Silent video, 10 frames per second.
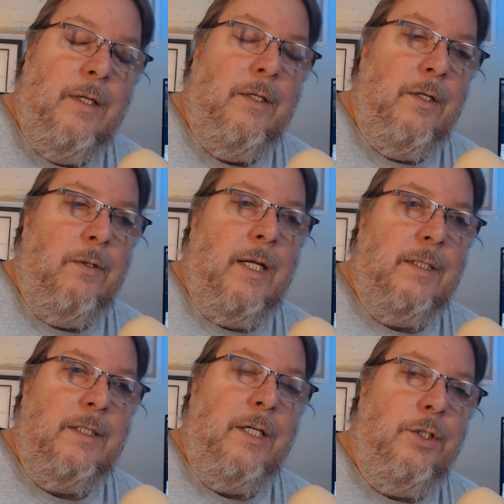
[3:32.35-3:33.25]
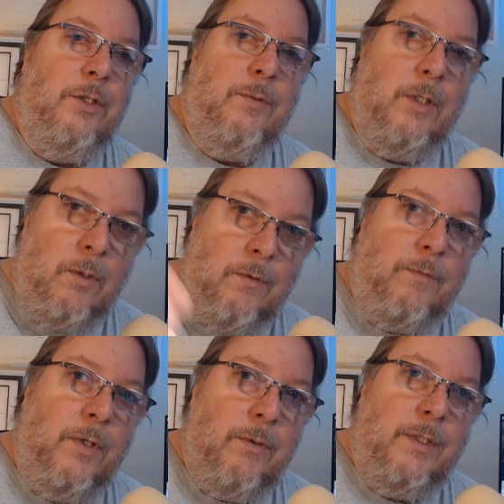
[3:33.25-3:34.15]
You know that stations with lower
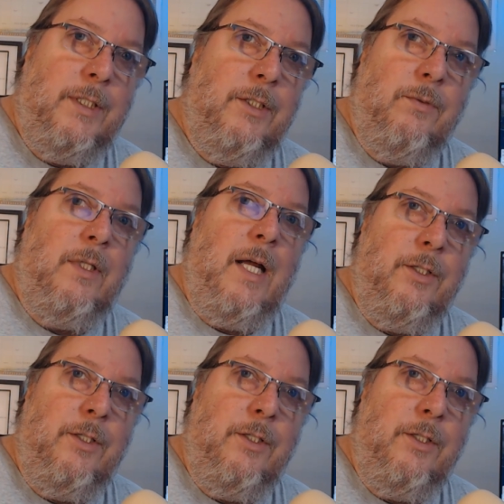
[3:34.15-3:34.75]
frequencies will